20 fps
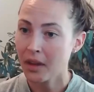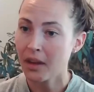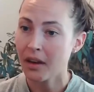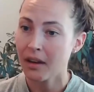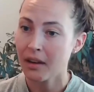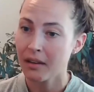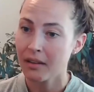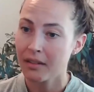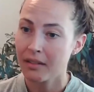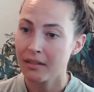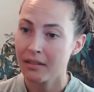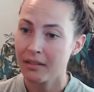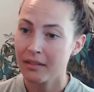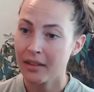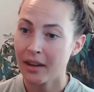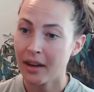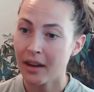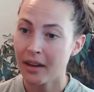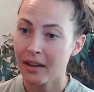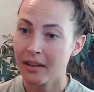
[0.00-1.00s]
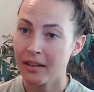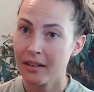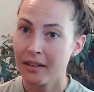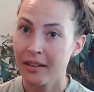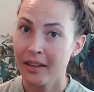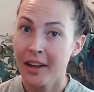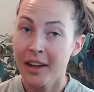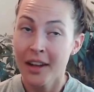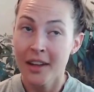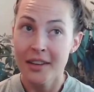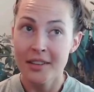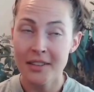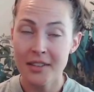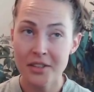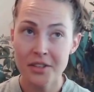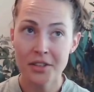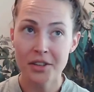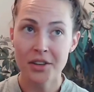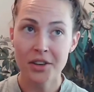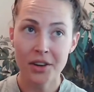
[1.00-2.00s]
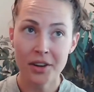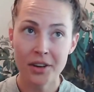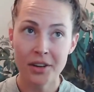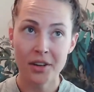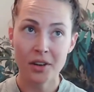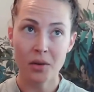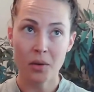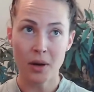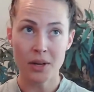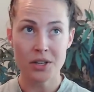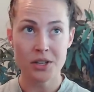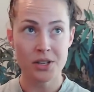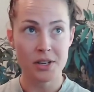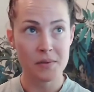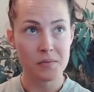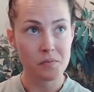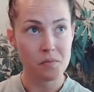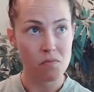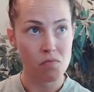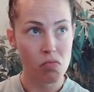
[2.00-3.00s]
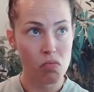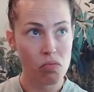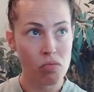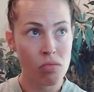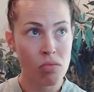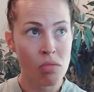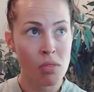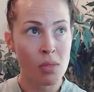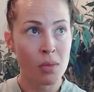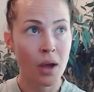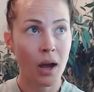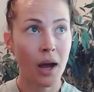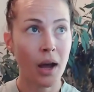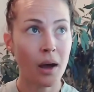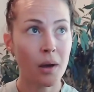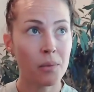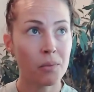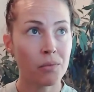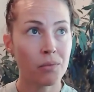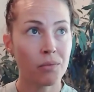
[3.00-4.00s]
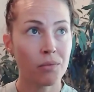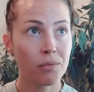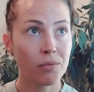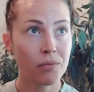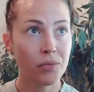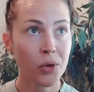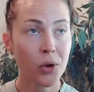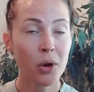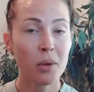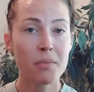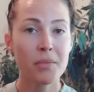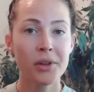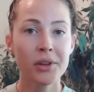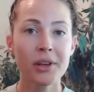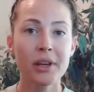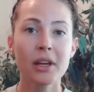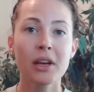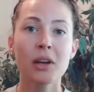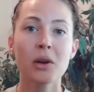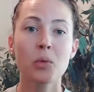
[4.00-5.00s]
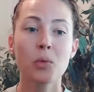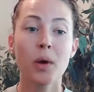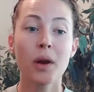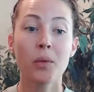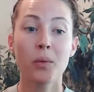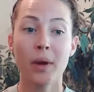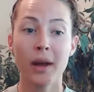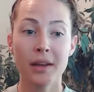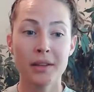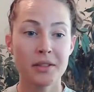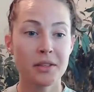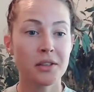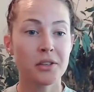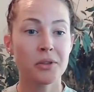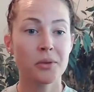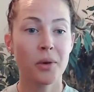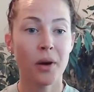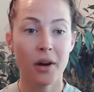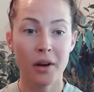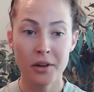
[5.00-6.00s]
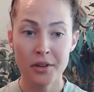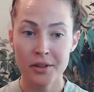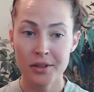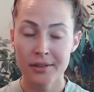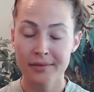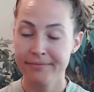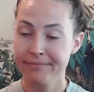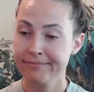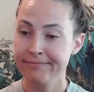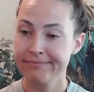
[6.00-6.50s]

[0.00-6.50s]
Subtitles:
Yeah. Such a good question. There are 1,000,001 ways to do art.